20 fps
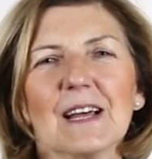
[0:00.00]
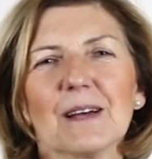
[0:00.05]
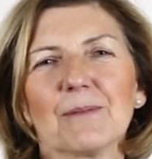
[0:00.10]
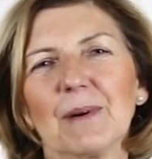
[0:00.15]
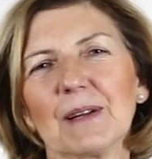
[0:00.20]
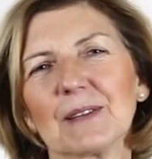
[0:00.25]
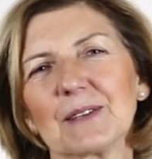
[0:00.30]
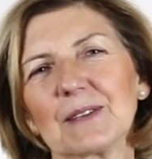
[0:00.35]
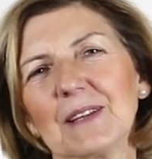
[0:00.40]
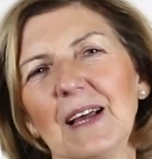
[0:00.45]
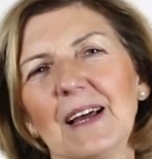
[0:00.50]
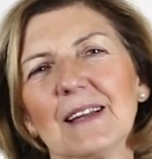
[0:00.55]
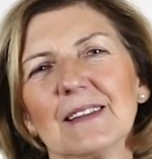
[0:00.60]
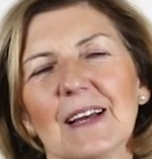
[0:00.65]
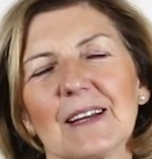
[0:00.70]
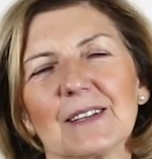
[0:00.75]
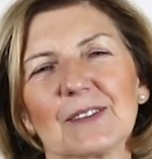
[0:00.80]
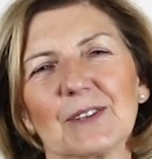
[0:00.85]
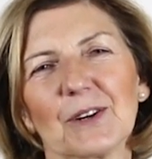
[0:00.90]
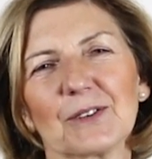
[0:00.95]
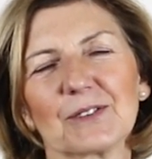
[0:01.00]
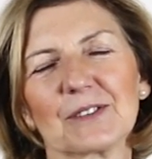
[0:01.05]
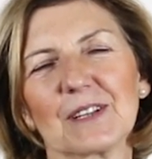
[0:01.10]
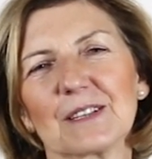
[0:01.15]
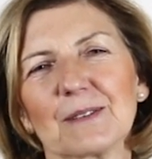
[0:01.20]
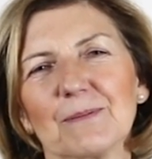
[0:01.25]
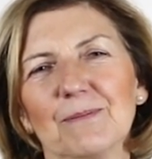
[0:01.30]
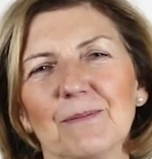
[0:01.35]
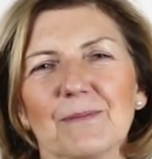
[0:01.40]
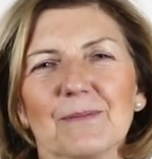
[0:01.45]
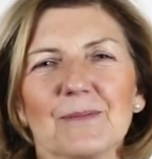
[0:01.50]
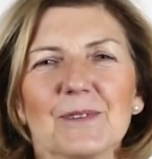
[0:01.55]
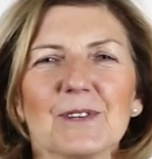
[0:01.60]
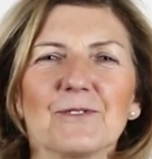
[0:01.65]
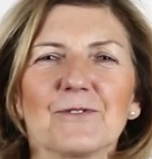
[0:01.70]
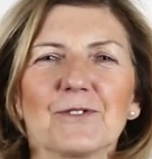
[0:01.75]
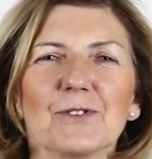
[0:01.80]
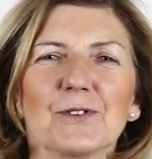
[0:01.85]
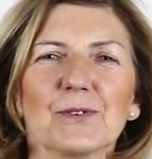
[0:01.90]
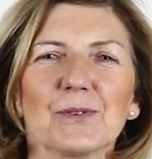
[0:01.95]
But then I thought that
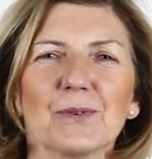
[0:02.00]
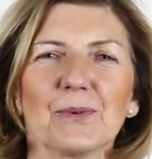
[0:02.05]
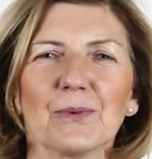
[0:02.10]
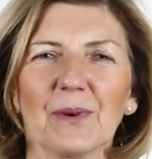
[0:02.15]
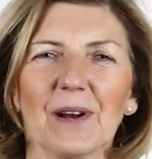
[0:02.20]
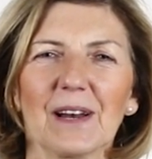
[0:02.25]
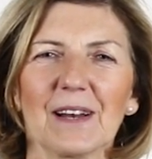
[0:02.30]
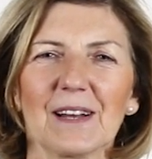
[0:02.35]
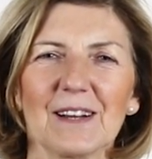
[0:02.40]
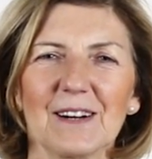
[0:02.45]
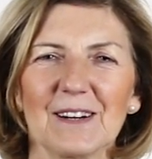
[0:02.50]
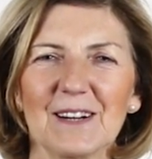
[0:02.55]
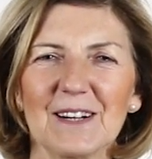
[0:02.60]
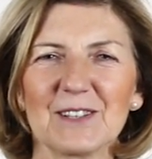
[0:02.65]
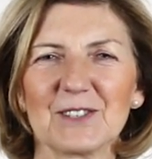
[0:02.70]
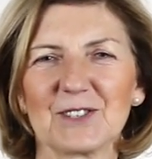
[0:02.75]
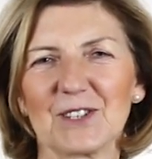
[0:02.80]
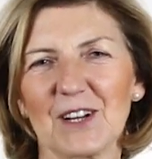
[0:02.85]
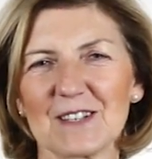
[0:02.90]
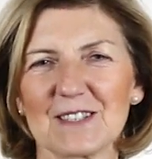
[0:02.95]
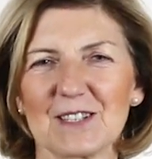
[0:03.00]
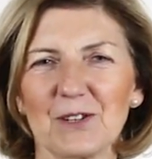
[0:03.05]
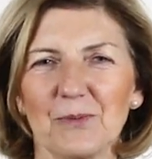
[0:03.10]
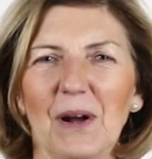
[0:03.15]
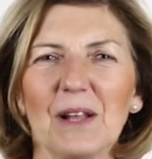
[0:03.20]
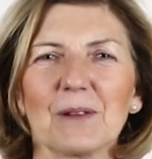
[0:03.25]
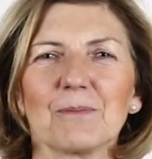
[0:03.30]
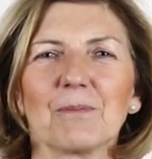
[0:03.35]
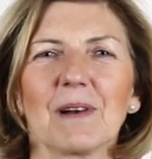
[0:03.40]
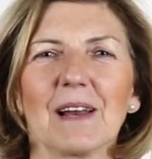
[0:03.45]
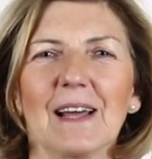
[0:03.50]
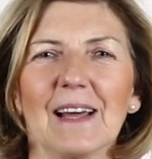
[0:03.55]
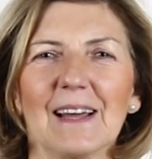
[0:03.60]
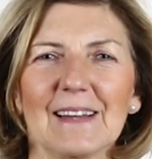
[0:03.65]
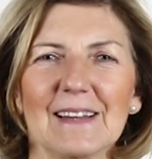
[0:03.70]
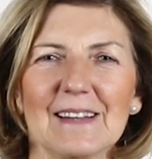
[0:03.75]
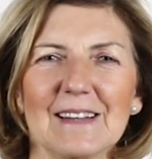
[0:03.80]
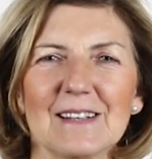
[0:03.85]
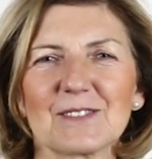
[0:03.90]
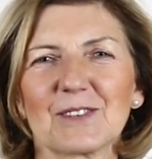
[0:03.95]
if you will read just the one
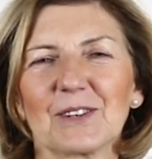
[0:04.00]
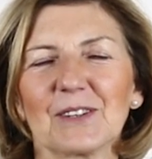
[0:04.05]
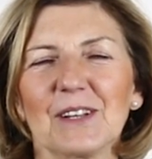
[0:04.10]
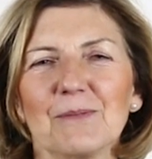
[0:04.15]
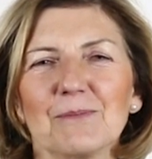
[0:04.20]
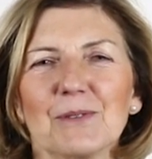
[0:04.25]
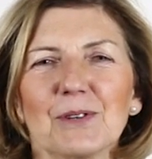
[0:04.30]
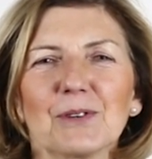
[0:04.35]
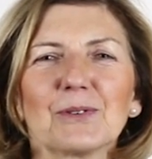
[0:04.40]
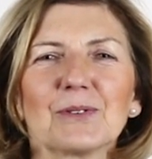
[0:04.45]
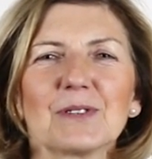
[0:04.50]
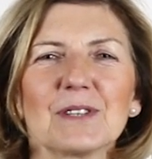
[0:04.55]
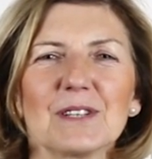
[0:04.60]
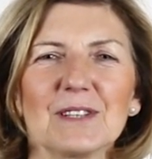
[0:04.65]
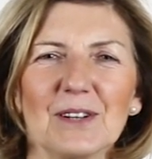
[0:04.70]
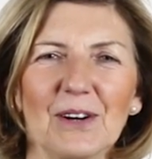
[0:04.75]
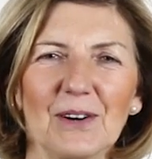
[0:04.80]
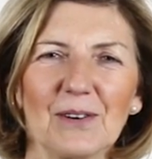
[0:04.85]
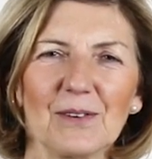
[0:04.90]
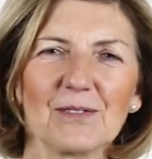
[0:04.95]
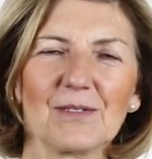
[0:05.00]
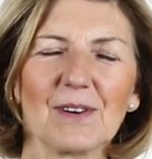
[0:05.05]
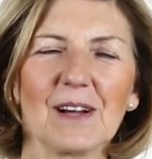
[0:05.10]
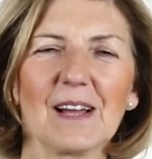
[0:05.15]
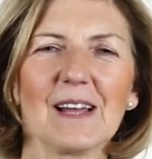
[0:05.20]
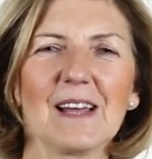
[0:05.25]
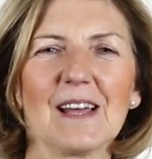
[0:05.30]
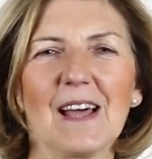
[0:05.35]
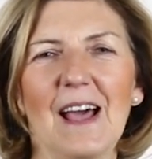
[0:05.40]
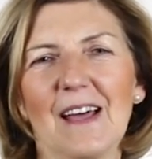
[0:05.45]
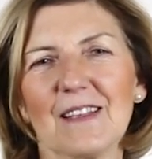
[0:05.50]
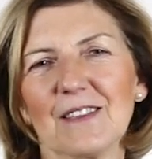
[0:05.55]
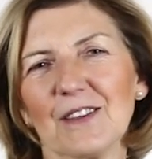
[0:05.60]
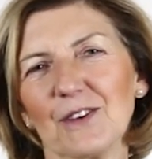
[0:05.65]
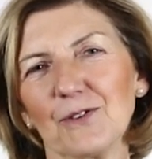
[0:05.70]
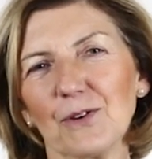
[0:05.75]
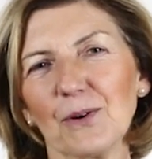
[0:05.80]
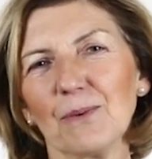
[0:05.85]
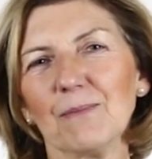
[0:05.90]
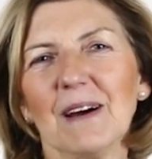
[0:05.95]
play, it's gonna be good enough.
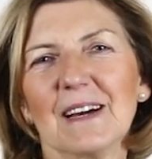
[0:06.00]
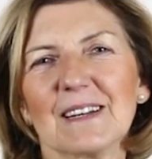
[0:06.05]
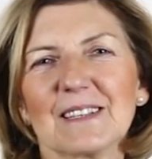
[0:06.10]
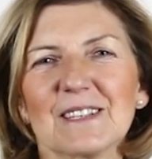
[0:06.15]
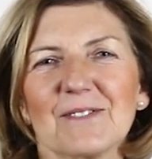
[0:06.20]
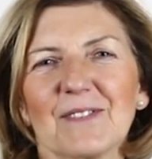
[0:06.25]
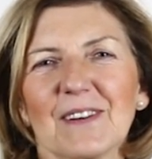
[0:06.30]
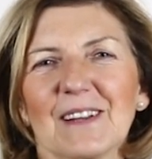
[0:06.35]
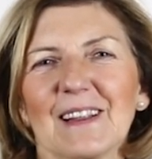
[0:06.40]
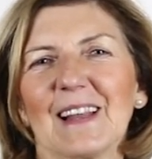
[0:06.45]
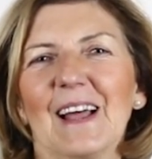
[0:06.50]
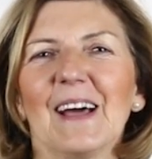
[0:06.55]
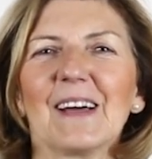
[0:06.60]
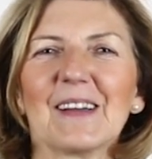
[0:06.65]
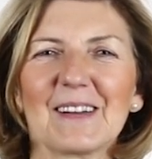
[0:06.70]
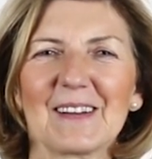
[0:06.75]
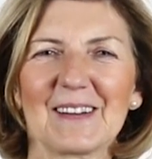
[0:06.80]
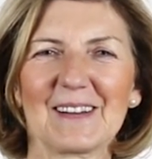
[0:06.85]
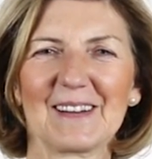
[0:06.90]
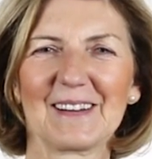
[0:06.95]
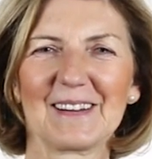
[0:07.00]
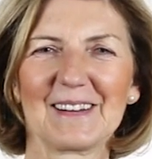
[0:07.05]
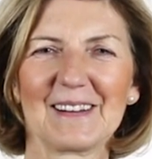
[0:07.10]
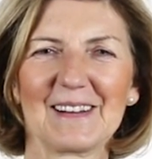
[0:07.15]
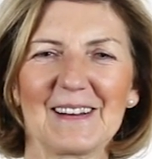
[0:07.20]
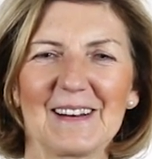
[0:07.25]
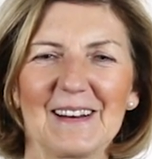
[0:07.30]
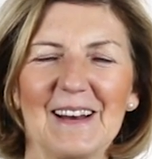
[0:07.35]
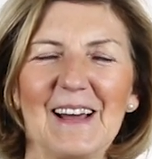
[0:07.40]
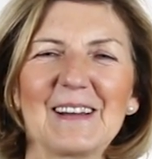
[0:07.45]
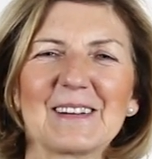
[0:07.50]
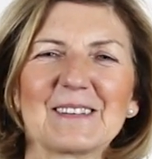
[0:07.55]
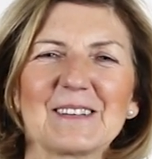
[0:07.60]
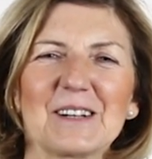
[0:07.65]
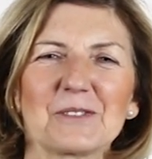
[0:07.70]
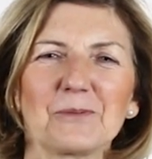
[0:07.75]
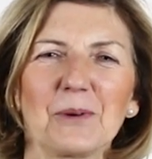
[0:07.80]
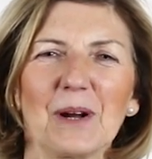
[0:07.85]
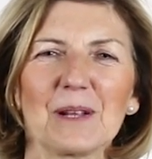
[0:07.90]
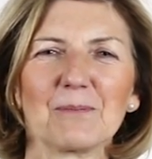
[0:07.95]
And you might even like, uh, like
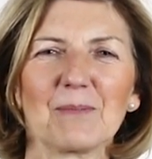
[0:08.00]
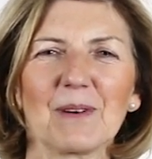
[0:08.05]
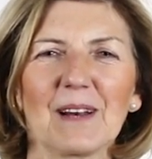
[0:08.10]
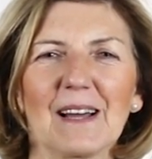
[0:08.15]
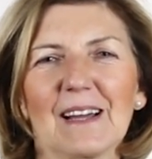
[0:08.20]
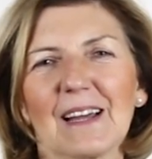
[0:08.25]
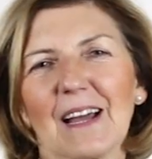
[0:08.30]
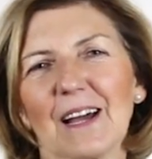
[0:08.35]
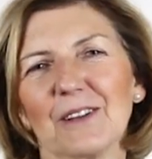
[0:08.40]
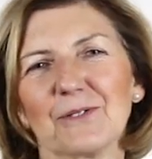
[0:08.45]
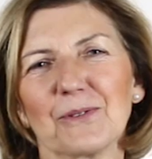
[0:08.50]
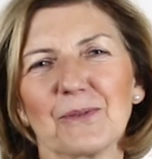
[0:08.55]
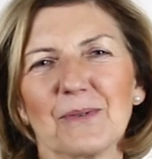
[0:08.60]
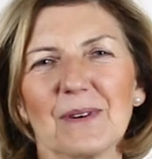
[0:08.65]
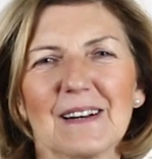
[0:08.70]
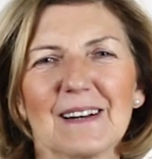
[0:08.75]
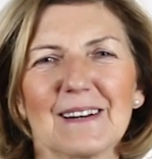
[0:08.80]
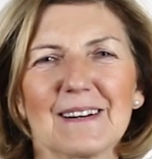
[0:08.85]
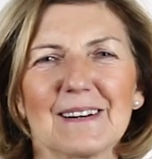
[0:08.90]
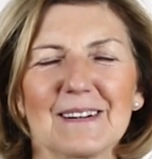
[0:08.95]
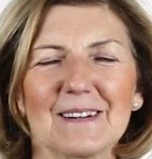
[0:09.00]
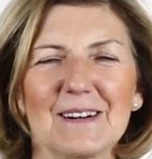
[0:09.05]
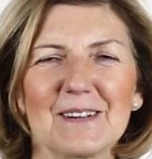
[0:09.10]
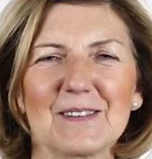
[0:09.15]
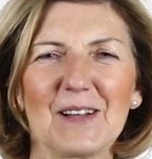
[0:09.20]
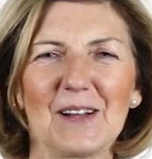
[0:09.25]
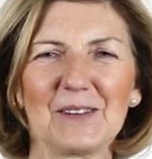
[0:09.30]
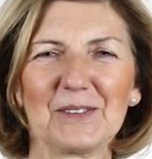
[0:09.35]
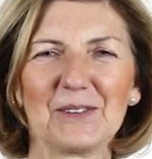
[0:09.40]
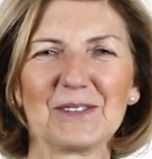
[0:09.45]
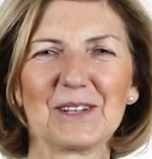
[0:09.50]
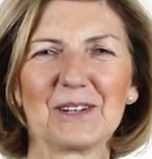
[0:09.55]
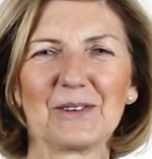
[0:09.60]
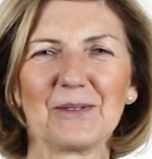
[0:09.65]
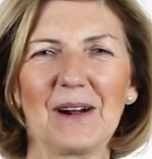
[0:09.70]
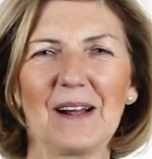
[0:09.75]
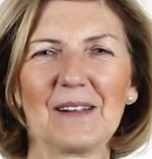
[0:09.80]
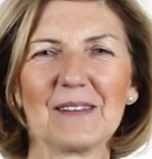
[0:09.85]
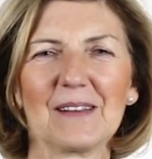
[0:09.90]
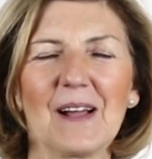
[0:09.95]
that one play and you will read another
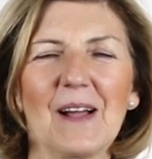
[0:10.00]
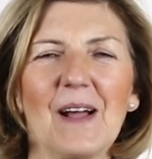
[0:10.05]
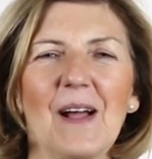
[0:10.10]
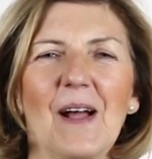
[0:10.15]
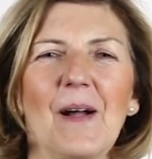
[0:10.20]
one.